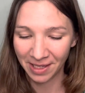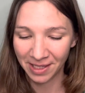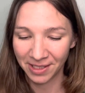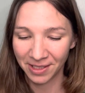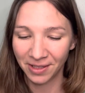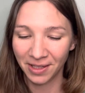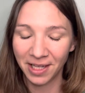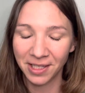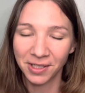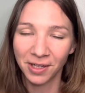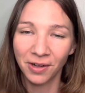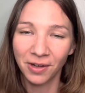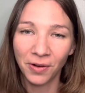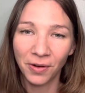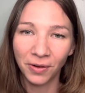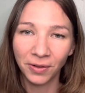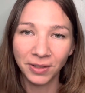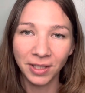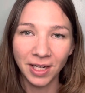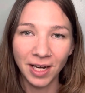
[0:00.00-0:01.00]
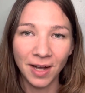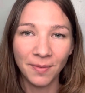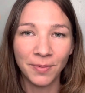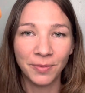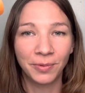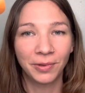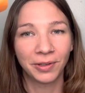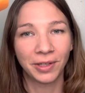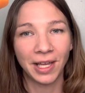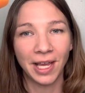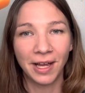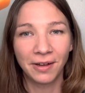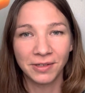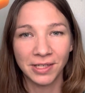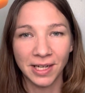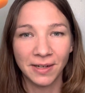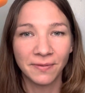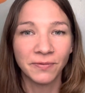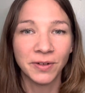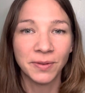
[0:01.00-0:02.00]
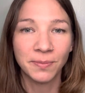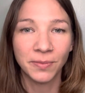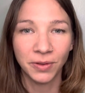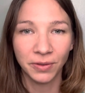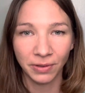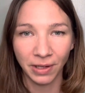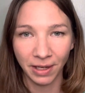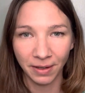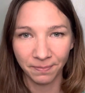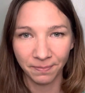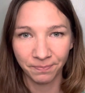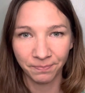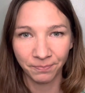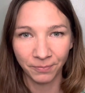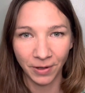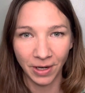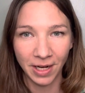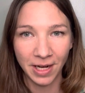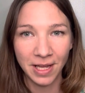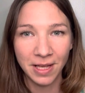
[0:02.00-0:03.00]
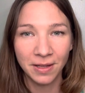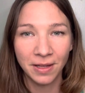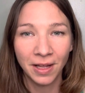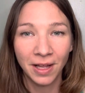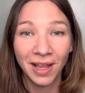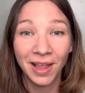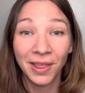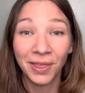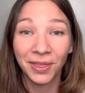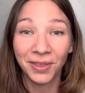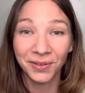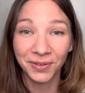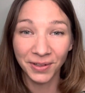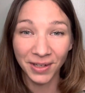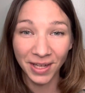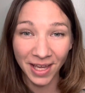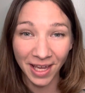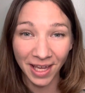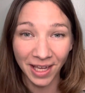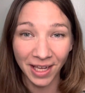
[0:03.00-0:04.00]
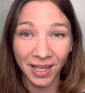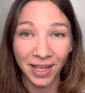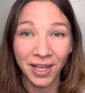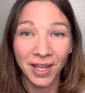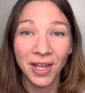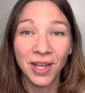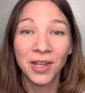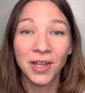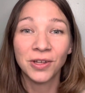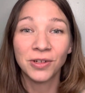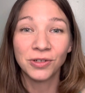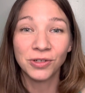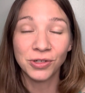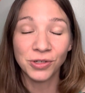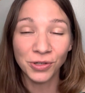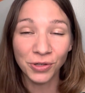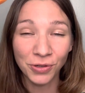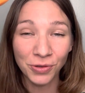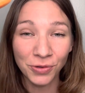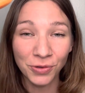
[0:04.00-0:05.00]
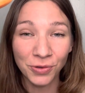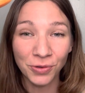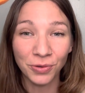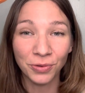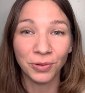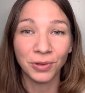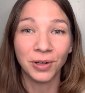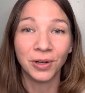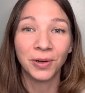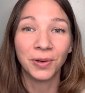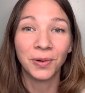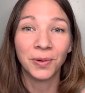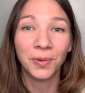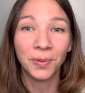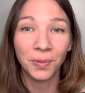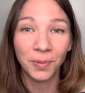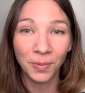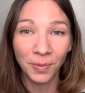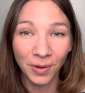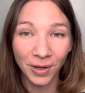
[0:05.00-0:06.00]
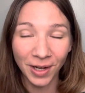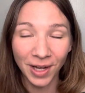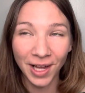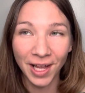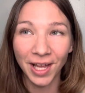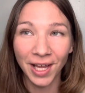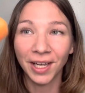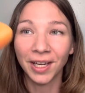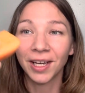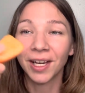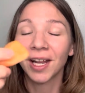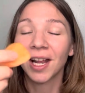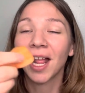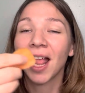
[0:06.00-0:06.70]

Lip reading: So let's all hold it up and we'll count down from 3. Ready? 3, 2, 1.